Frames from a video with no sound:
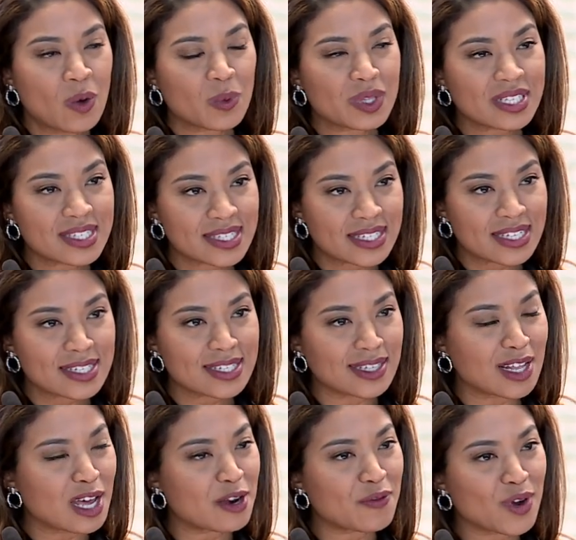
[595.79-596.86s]
will assist a
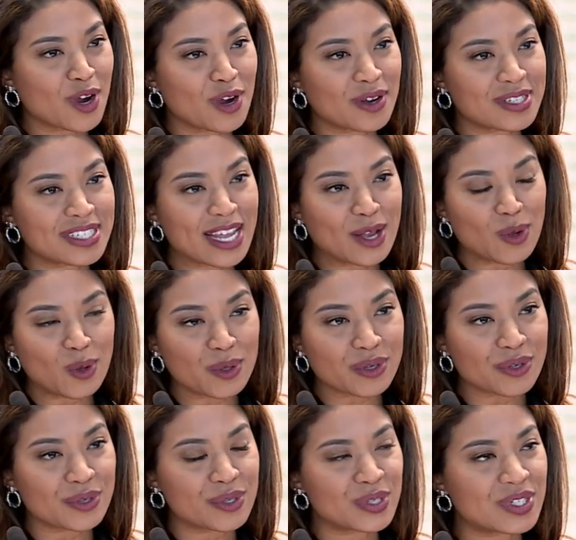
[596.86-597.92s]
lot of our
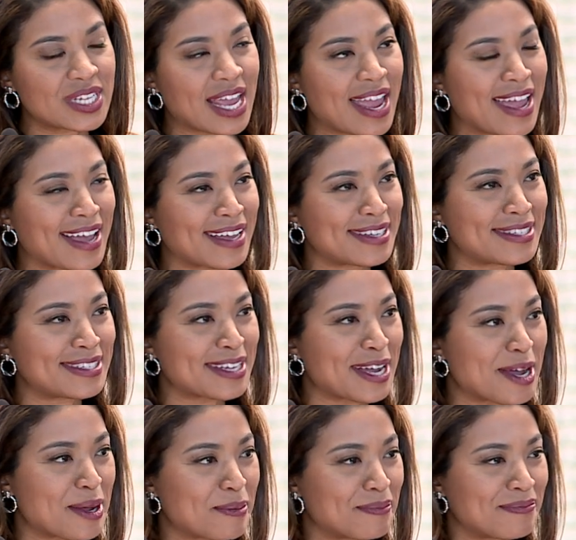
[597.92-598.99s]
stakeholders and
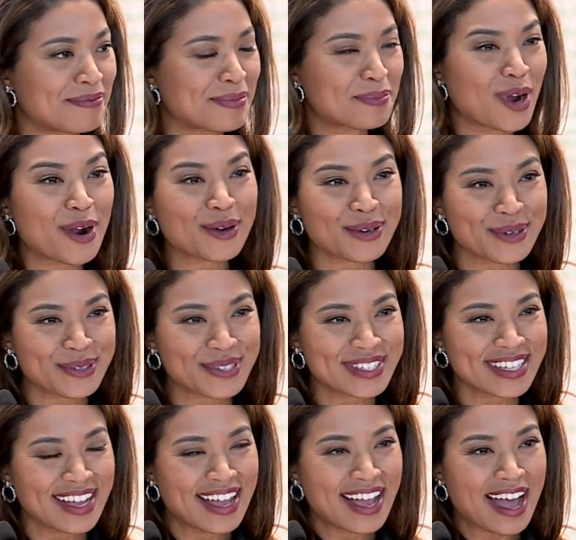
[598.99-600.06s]
partners.